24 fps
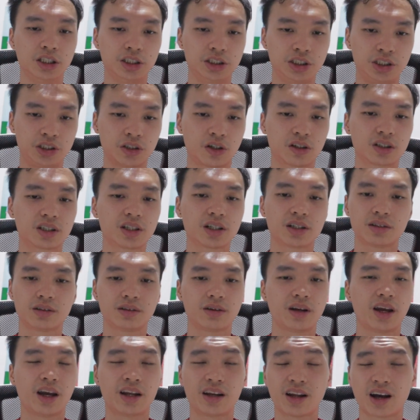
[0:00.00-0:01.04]

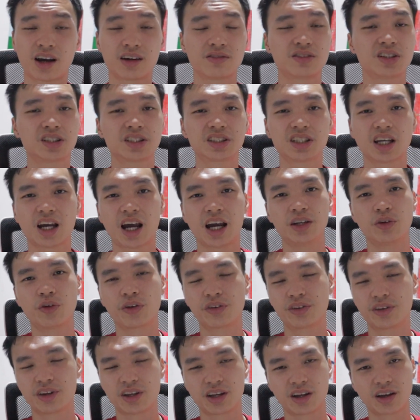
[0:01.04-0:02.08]
Jota and Havertz I
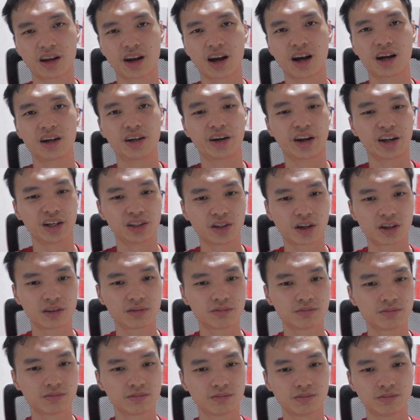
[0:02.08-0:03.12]
don't think are nailed
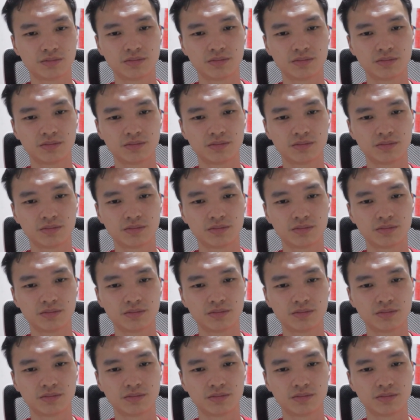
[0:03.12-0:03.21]
on.